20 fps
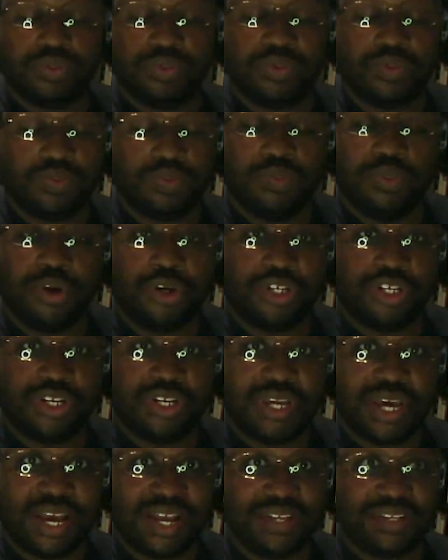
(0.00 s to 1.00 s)

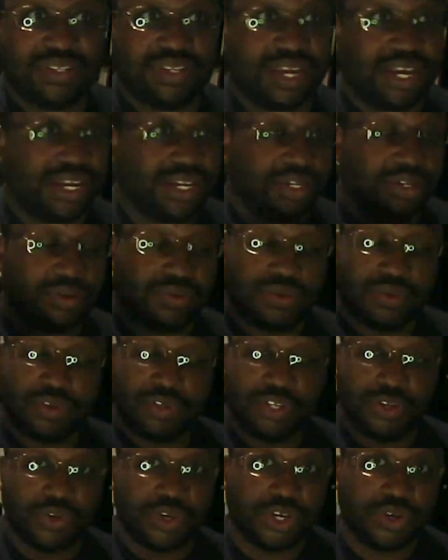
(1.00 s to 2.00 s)
merchandise like
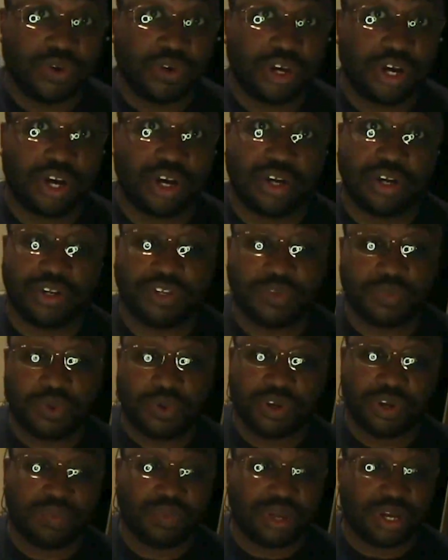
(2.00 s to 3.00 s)
Yu-Gi-Oh cards,
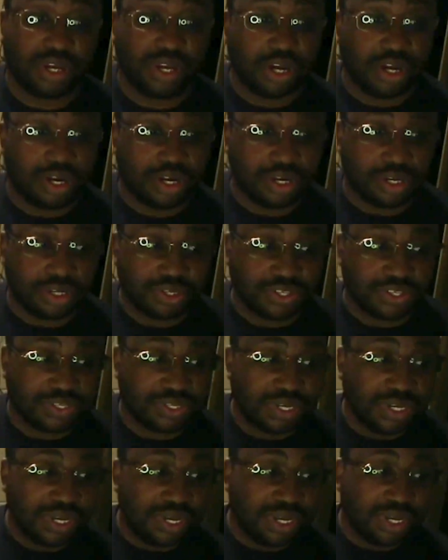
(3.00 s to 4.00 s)
Pokemon cards,
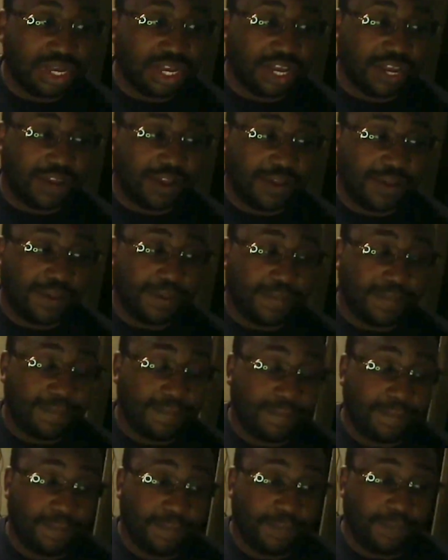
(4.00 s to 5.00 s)
um,